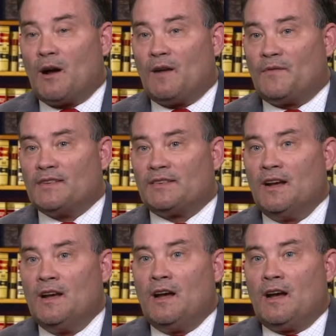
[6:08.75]
office.
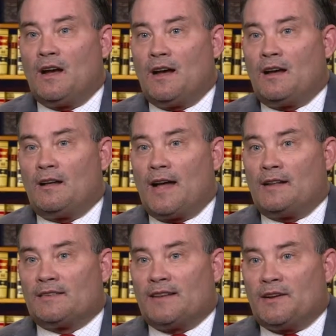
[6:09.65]
Uh,
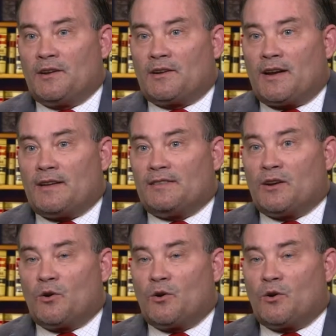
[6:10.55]
Alexander Ocasio